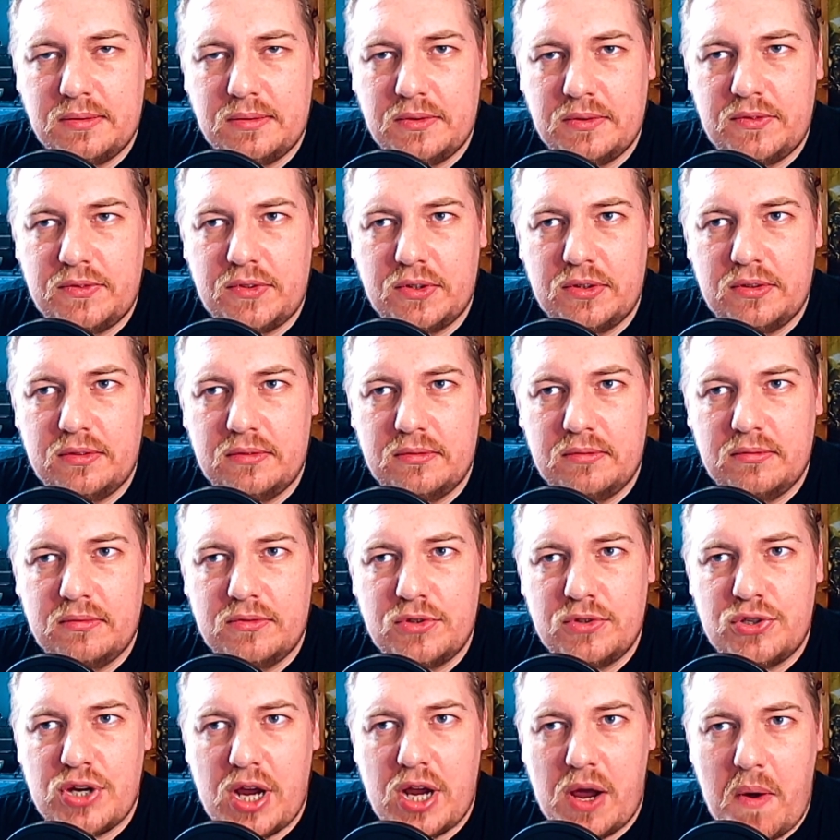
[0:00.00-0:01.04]
we've done
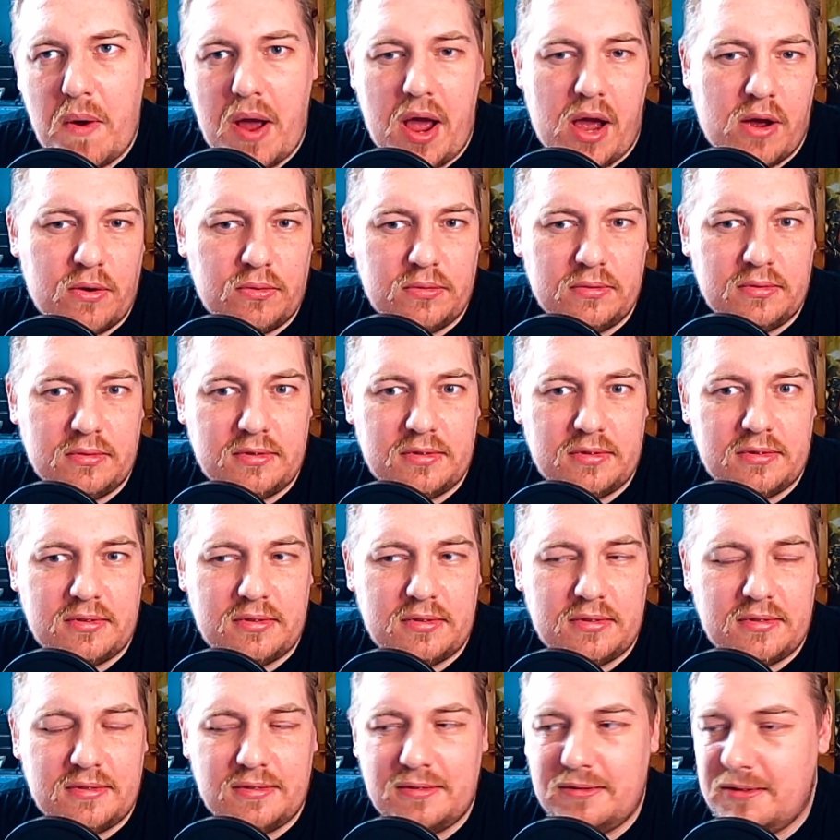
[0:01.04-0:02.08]
shout
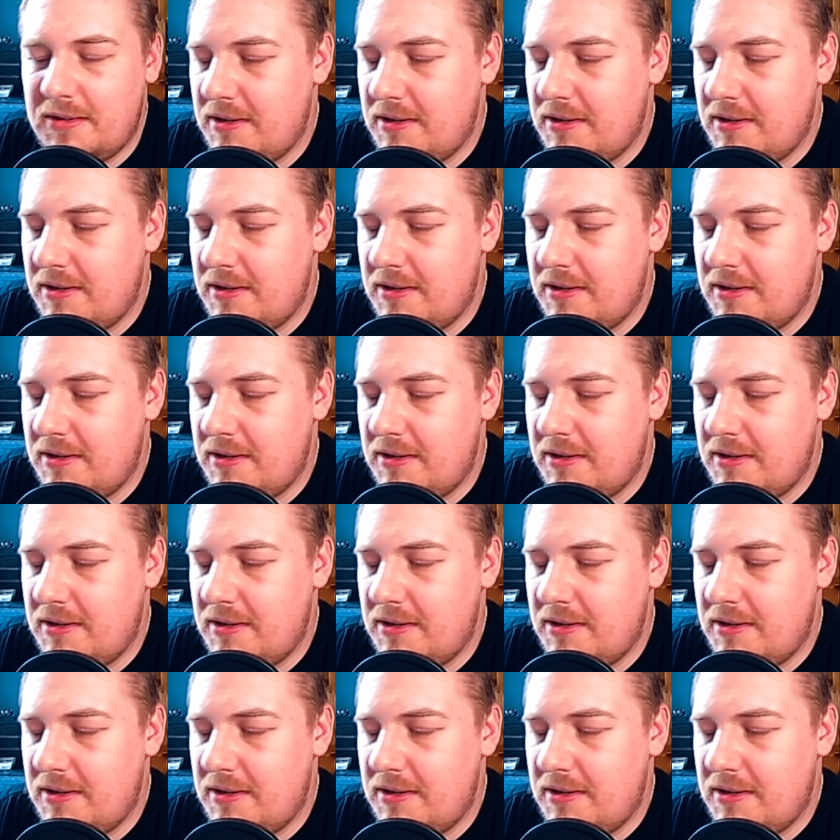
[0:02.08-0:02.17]
outs,